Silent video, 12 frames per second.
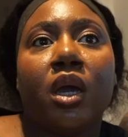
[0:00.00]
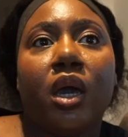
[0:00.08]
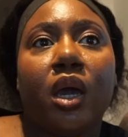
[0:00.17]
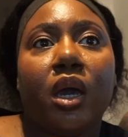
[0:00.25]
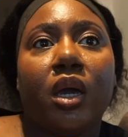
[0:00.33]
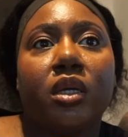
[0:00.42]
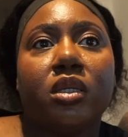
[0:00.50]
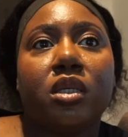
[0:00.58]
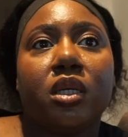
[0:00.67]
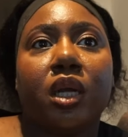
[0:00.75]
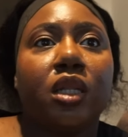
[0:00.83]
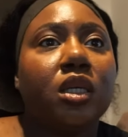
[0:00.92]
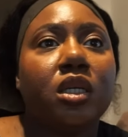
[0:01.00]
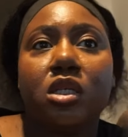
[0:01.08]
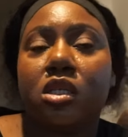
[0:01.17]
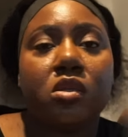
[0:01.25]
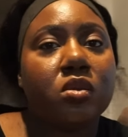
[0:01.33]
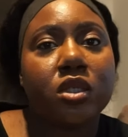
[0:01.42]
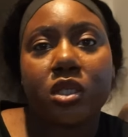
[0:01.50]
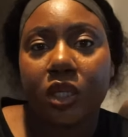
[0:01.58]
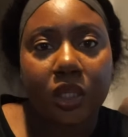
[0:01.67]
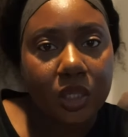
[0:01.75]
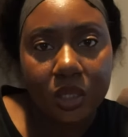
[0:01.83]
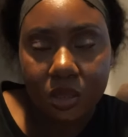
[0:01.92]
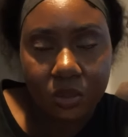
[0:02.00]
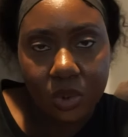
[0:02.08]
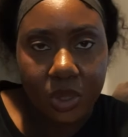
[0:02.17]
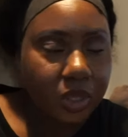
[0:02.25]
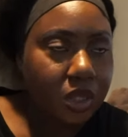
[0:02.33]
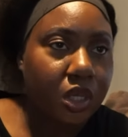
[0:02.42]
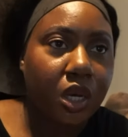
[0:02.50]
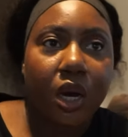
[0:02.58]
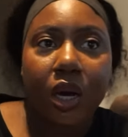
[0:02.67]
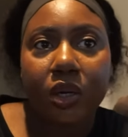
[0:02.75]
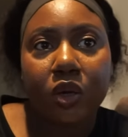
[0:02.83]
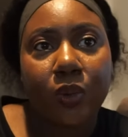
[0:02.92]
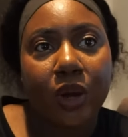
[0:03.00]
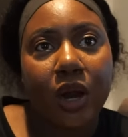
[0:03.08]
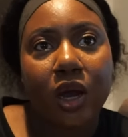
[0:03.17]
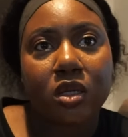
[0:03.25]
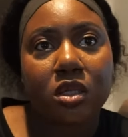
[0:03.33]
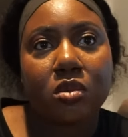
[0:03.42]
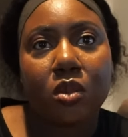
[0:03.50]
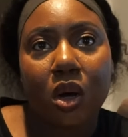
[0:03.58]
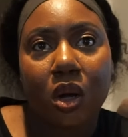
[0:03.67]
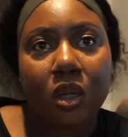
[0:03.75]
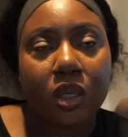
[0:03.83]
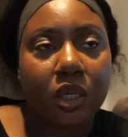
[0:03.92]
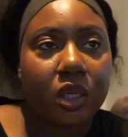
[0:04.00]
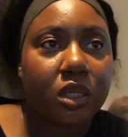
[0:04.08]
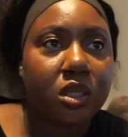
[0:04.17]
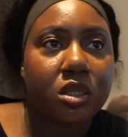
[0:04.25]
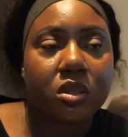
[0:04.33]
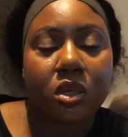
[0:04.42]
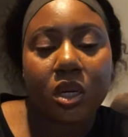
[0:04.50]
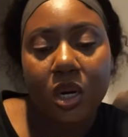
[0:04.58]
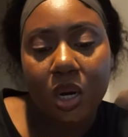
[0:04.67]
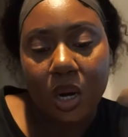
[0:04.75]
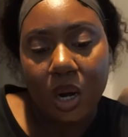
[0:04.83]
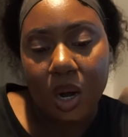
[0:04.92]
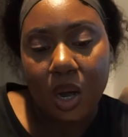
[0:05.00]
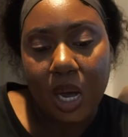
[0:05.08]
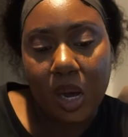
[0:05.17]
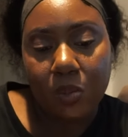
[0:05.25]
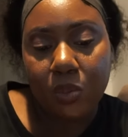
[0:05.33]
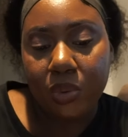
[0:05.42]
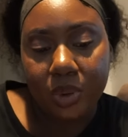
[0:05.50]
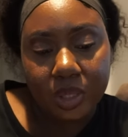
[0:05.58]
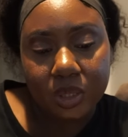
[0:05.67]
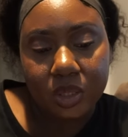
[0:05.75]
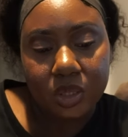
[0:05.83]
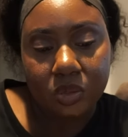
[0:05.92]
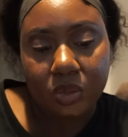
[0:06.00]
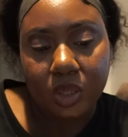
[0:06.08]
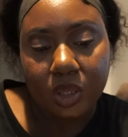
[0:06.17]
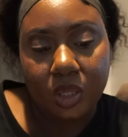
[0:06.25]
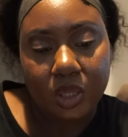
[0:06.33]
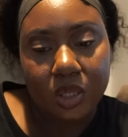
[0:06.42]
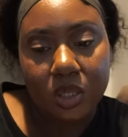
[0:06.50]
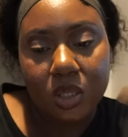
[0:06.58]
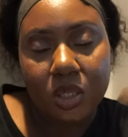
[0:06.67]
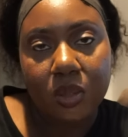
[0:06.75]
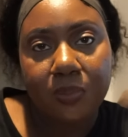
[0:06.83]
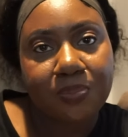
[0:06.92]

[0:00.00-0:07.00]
And nothing is too silly to bring to God, no matter how small it is or how pointless you think it is.